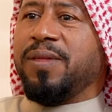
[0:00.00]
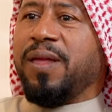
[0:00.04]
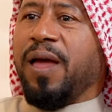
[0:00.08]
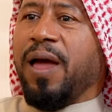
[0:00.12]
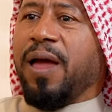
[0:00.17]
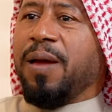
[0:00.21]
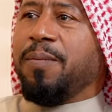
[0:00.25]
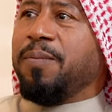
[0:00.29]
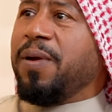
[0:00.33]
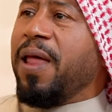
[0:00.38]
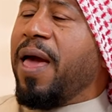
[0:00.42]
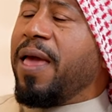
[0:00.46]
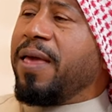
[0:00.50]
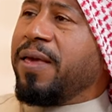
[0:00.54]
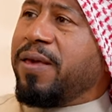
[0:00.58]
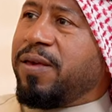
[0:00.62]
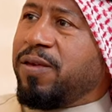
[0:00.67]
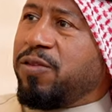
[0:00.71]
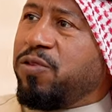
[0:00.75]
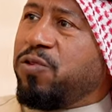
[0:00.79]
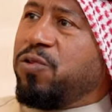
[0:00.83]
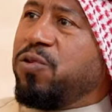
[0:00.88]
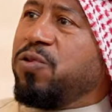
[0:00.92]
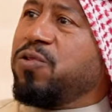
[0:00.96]

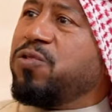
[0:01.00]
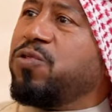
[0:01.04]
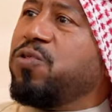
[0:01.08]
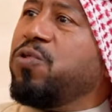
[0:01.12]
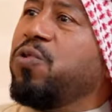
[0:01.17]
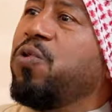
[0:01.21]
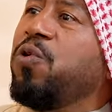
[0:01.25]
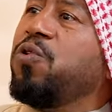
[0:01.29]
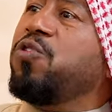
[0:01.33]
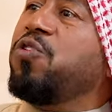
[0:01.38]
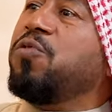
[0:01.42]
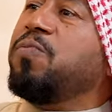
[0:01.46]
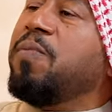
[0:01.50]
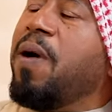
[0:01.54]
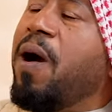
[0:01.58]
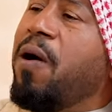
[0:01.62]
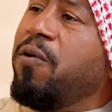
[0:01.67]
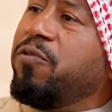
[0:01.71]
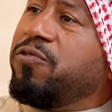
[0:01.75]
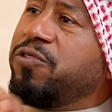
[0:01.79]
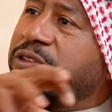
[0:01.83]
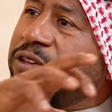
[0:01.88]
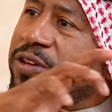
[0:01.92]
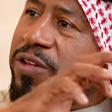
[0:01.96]
like to go to
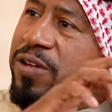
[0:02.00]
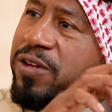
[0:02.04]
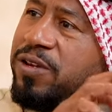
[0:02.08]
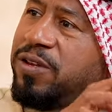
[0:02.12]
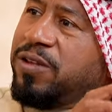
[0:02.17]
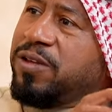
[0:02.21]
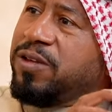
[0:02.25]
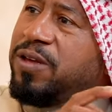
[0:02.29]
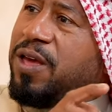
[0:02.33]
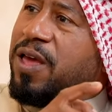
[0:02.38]
mountain.